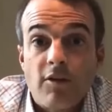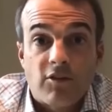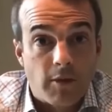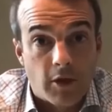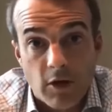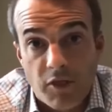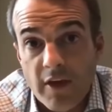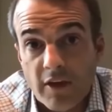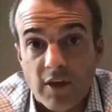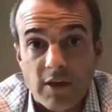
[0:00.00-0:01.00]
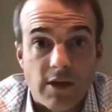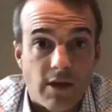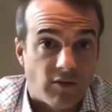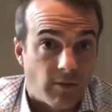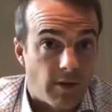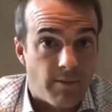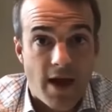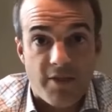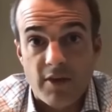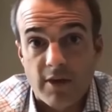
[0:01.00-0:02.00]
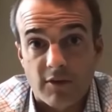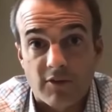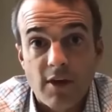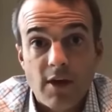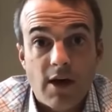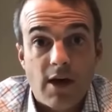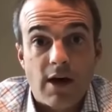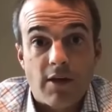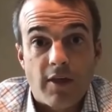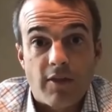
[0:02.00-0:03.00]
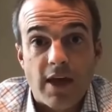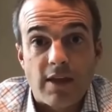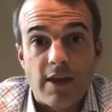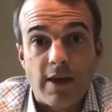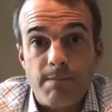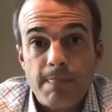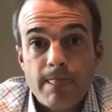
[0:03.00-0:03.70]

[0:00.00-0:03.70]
some of the good things they did, some of the bad things uh, that they did.